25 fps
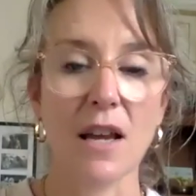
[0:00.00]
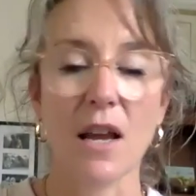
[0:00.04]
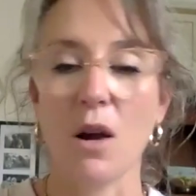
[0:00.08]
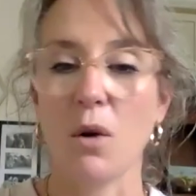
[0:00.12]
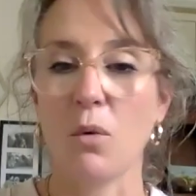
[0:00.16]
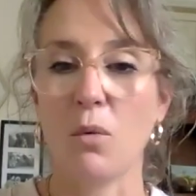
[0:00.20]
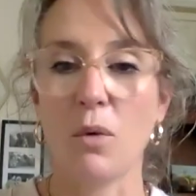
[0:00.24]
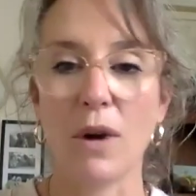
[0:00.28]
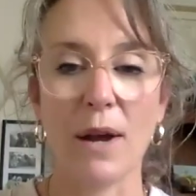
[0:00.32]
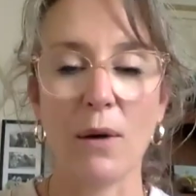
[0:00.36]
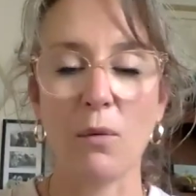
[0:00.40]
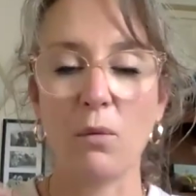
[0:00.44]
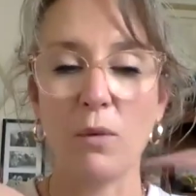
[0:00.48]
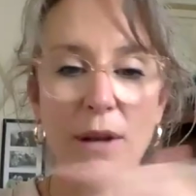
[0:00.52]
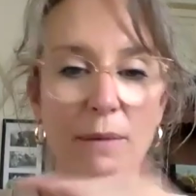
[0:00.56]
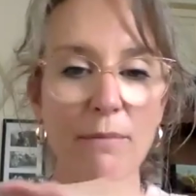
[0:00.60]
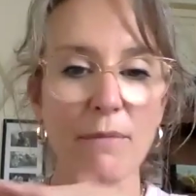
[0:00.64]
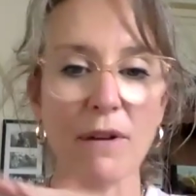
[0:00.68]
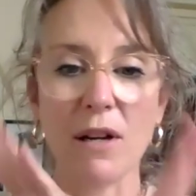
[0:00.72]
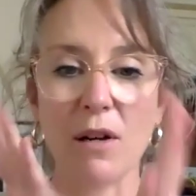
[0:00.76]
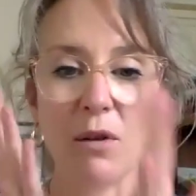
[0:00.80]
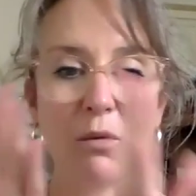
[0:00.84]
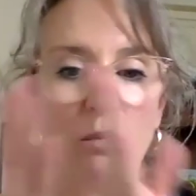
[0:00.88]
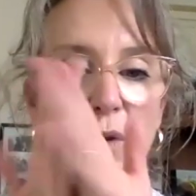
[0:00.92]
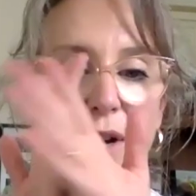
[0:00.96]
Where
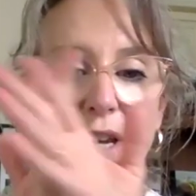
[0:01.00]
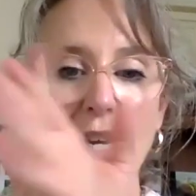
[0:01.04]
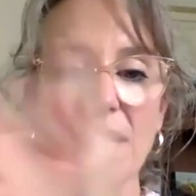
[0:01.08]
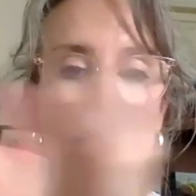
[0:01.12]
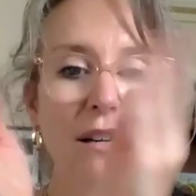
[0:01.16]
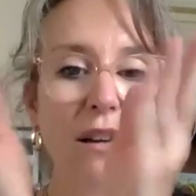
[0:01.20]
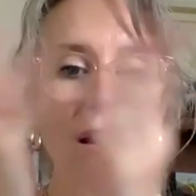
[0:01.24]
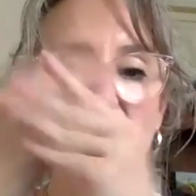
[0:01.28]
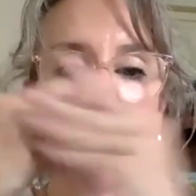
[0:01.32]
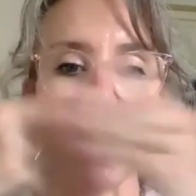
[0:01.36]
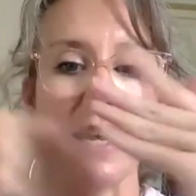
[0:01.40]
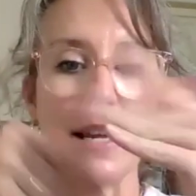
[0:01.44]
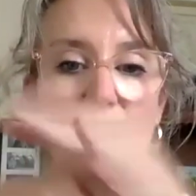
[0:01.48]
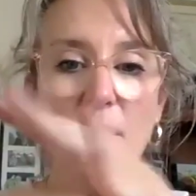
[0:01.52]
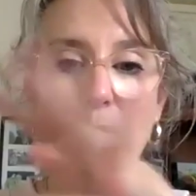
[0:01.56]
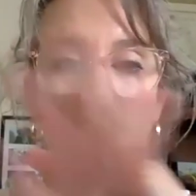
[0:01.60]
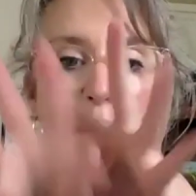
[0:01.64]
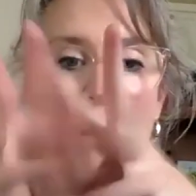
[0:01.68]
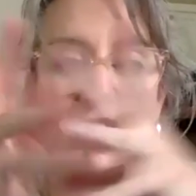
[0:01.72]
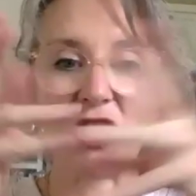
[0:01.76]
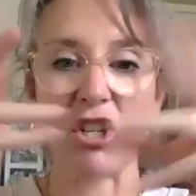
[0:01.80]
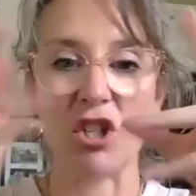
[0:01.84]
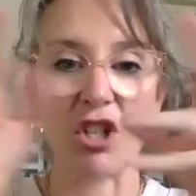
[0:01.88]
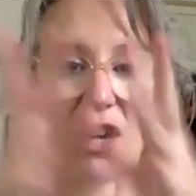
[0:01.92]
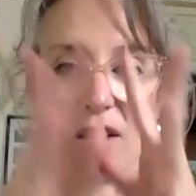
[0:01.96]
women, we like
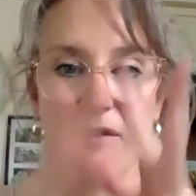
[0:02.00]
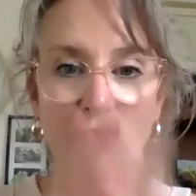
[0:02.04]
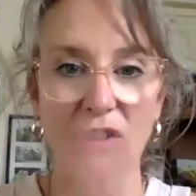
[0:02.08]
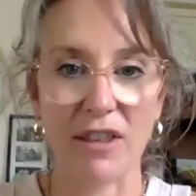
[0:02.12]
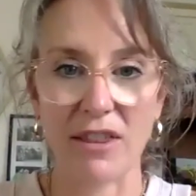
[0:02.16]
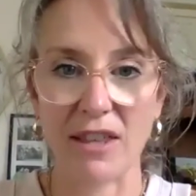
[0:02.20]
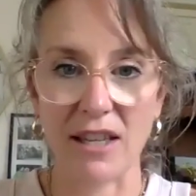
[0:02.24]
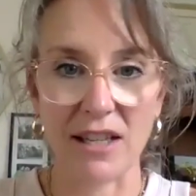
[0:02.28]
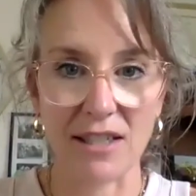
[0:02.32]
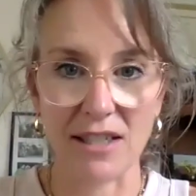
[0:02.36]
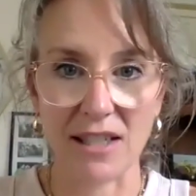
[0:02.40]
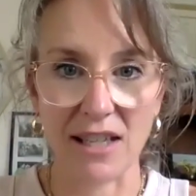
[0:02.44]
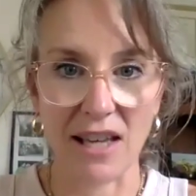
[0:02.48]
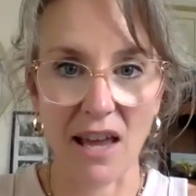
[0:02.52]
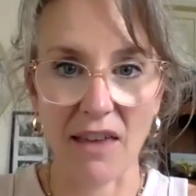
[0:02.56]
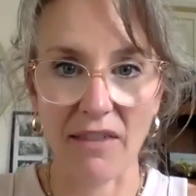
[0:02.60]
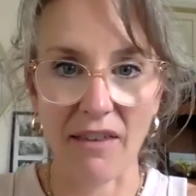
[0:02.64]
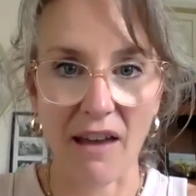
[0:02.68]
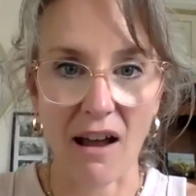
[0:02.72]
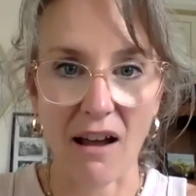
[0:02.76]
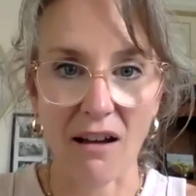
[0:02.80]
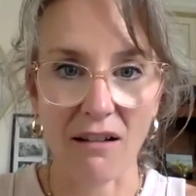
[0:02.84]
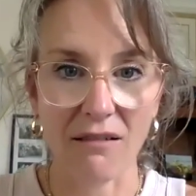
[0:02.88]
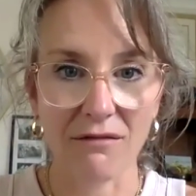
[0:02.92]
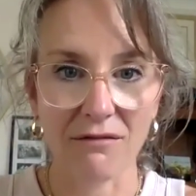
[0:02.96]
mesh everything together,
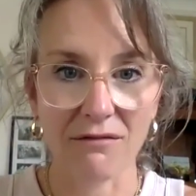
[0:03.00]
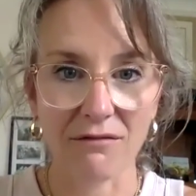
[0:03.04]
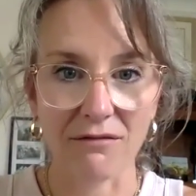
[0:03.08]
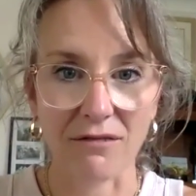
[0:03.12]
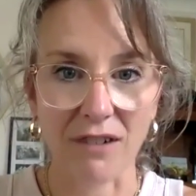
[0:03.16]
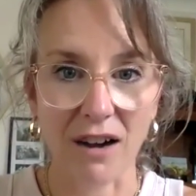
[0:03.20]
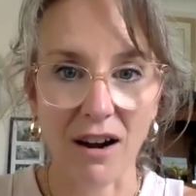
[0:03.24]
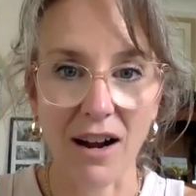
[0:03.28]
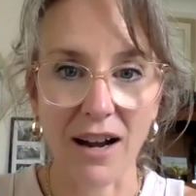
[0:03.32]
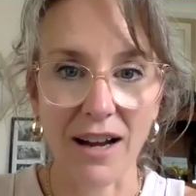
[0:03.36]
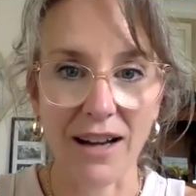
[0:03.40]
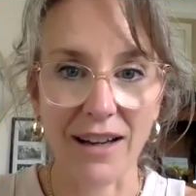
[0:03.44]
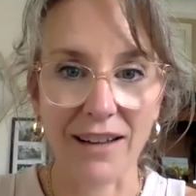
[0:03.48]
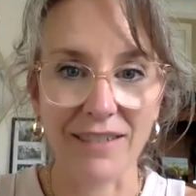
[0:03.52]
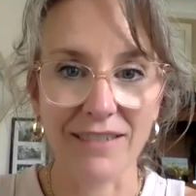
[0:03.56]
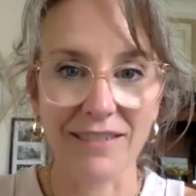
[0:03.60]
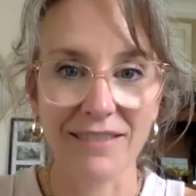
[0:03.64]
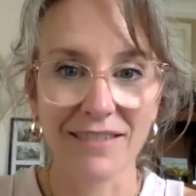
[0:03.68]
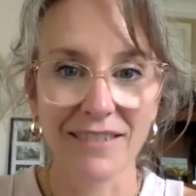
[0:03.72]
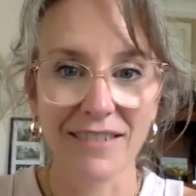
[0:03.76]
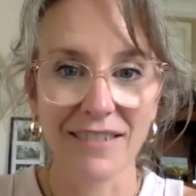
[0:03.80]
right?